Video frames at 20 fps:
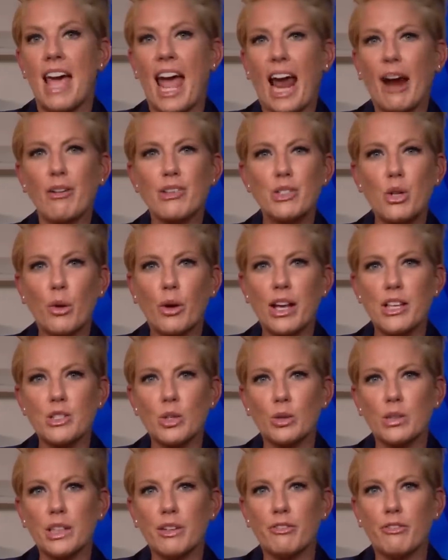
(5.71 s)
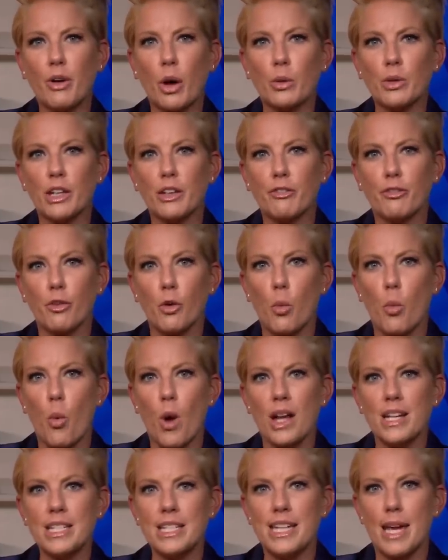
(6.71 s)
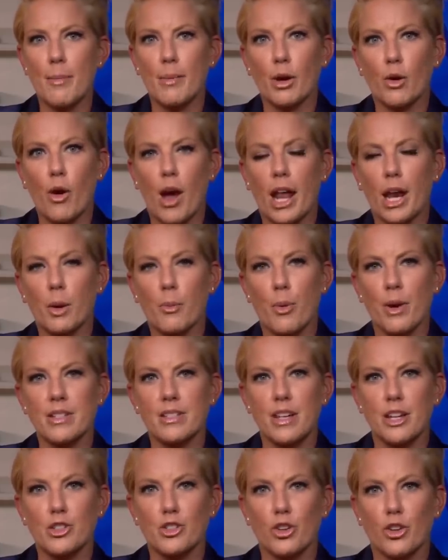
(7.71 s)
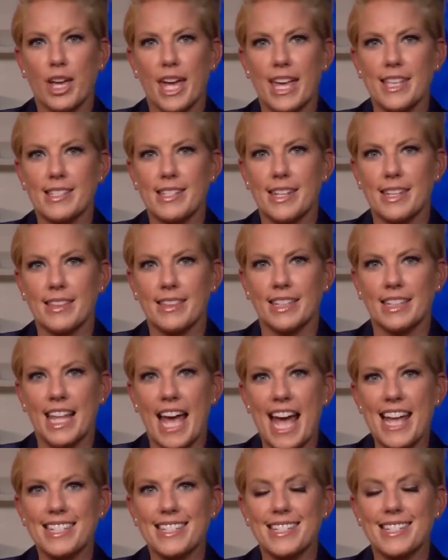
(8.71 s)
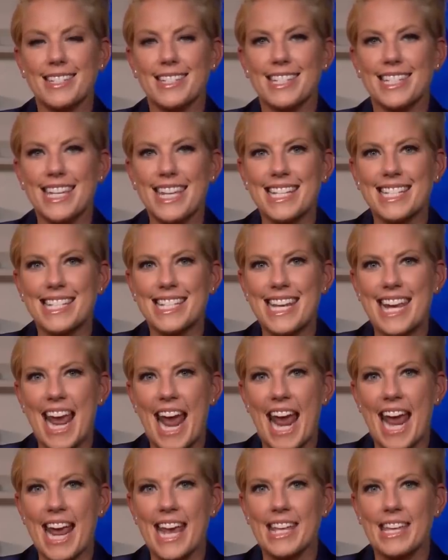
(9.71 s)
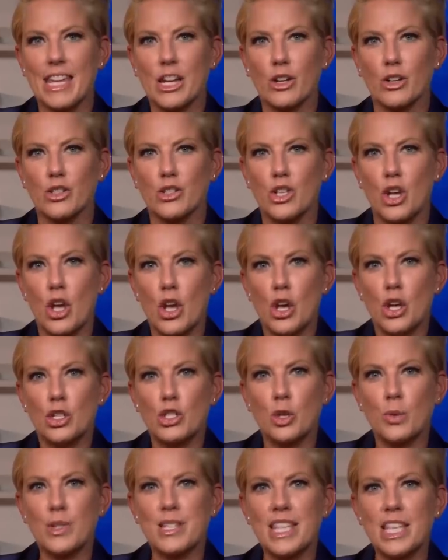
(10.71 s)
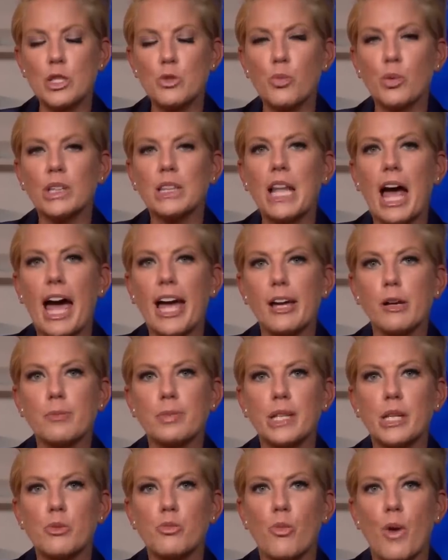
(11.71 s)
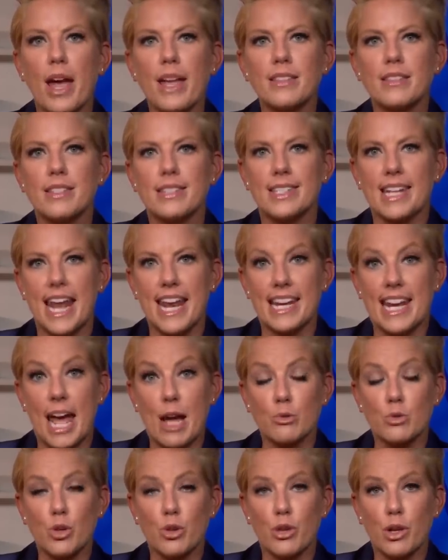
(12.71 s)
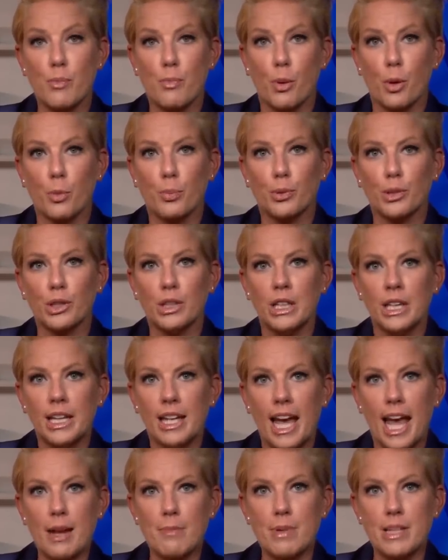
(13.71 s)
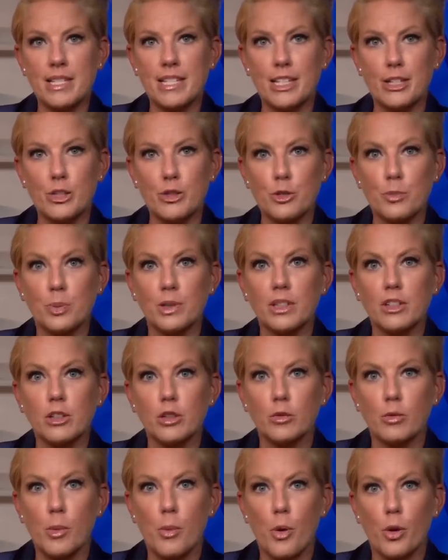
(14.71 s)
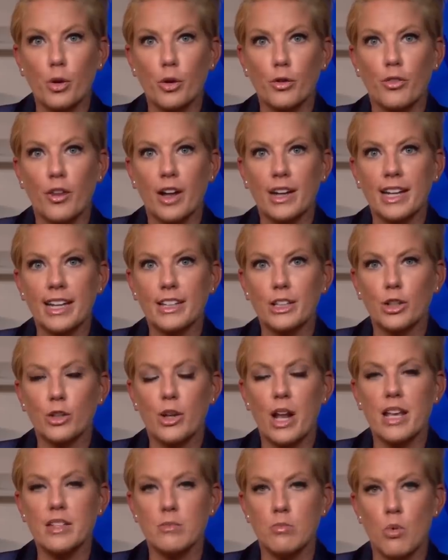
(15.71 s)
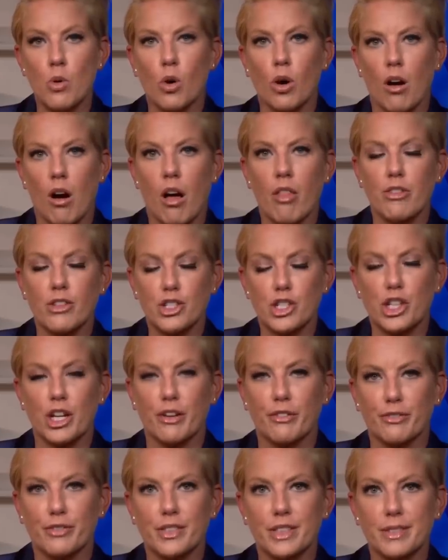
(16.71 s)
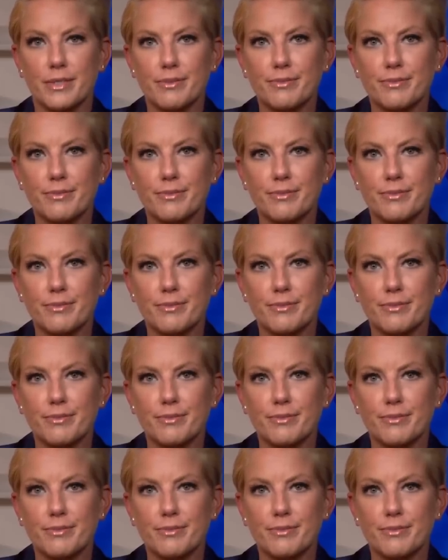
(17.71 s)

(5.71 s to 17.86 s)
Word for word: Arizona has only voted for one Democratic presidential candidate in the last 68 years. So is this reliably red state now turning purple? NBC News political reporter Vaughn Hillyard has more on the shift.